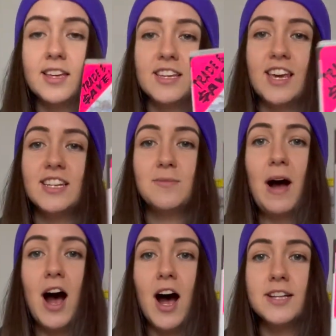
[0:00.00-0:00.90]
Kingdom
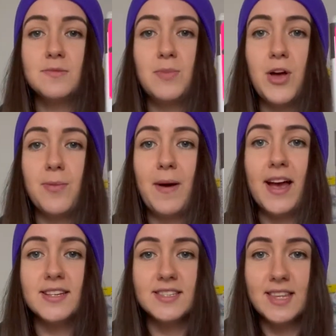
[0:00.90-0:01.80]
Hearts Birth
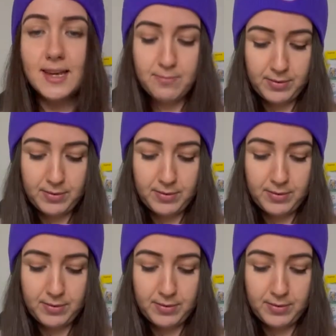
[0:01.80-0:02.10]
by Sleep,